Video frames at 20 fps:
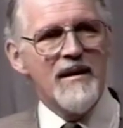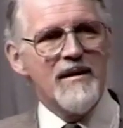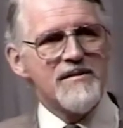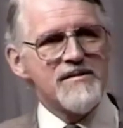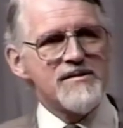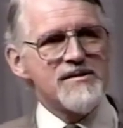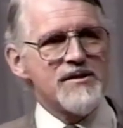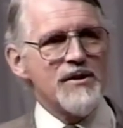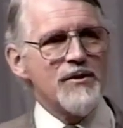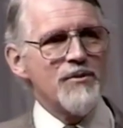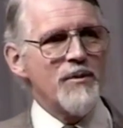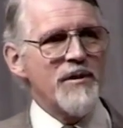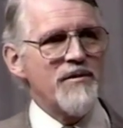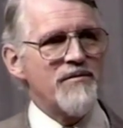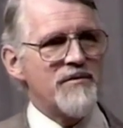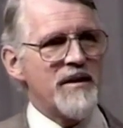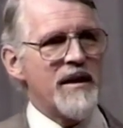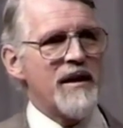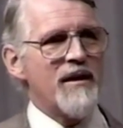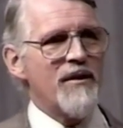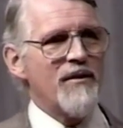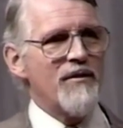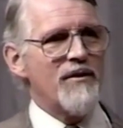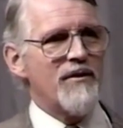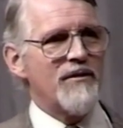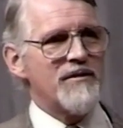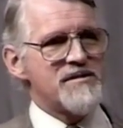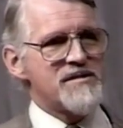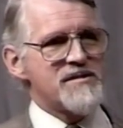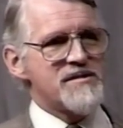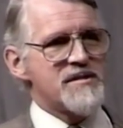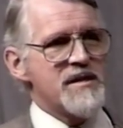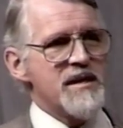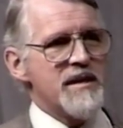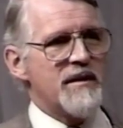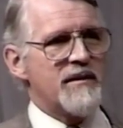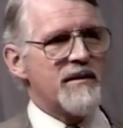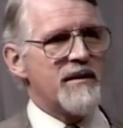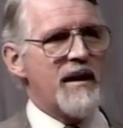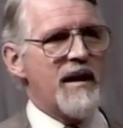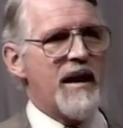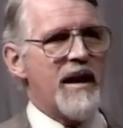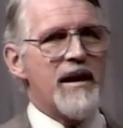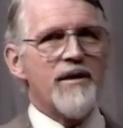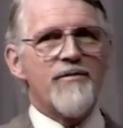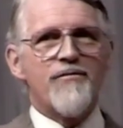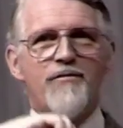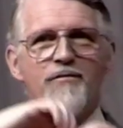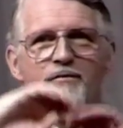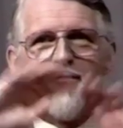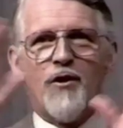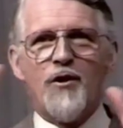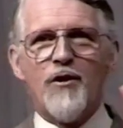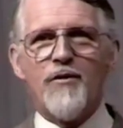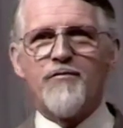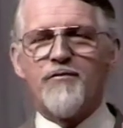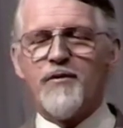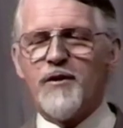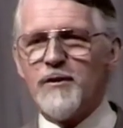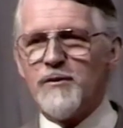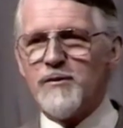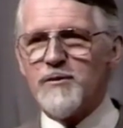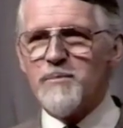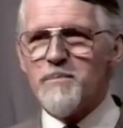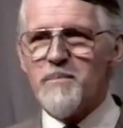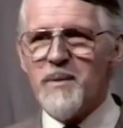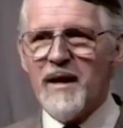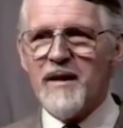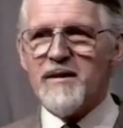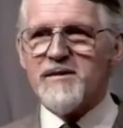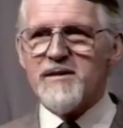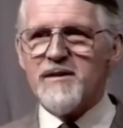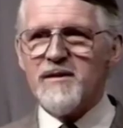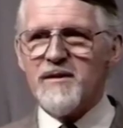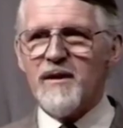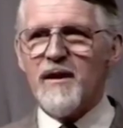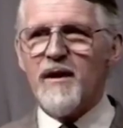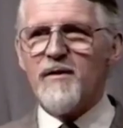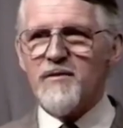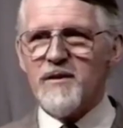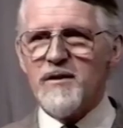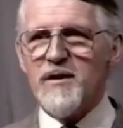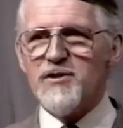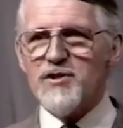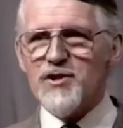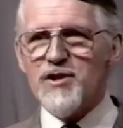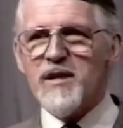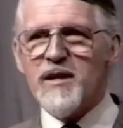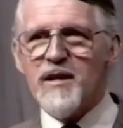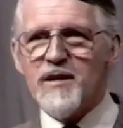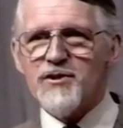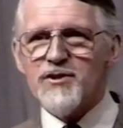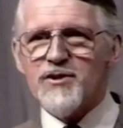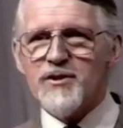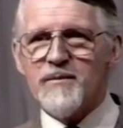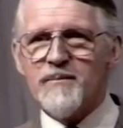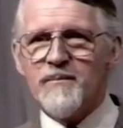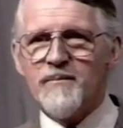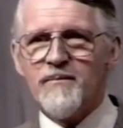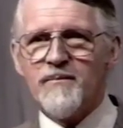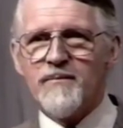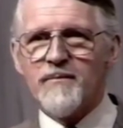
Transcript: So we've now seen a fourfold pattern of initiation